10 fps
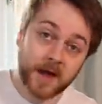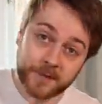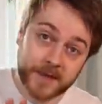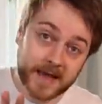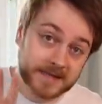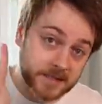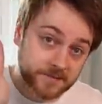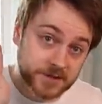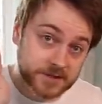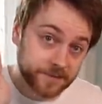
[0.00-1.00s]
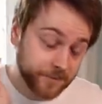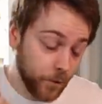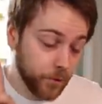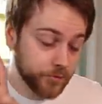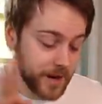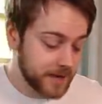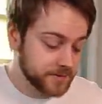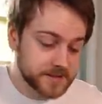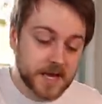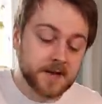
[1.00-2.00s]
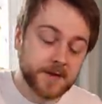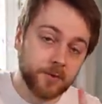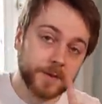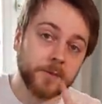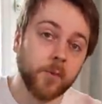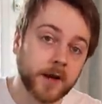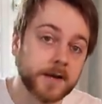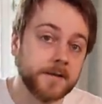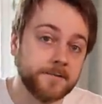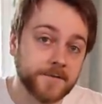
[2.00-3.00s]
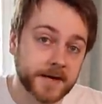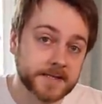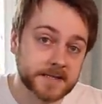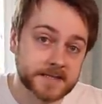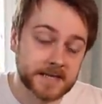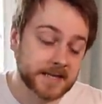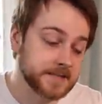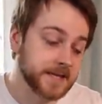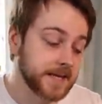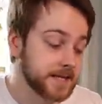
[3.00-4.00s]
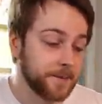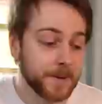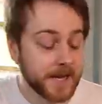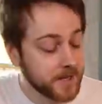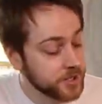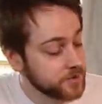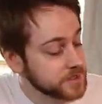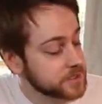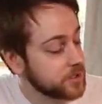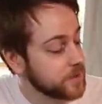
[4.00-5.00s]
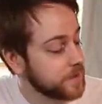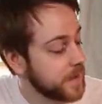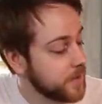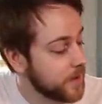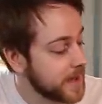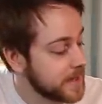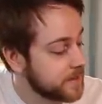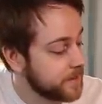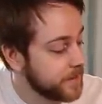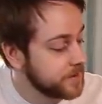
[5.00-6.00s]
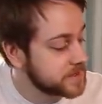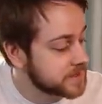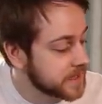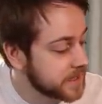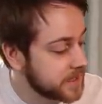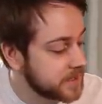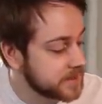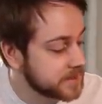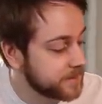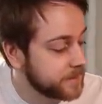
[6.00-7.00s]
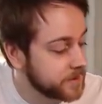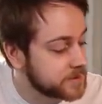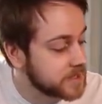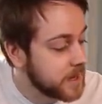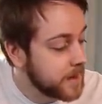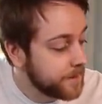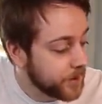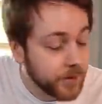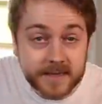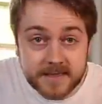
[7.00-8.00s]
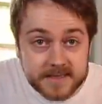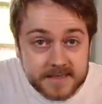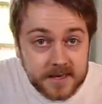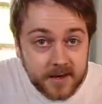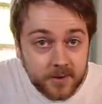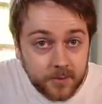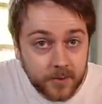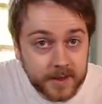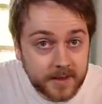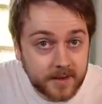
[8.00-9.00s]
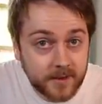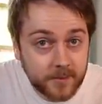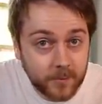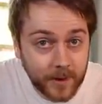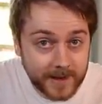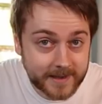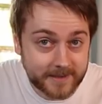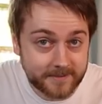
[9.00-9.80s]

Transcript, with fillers: At the end of just four rounds, there will be one fighter standing, and the player who has got their way the most and earned the most points will win.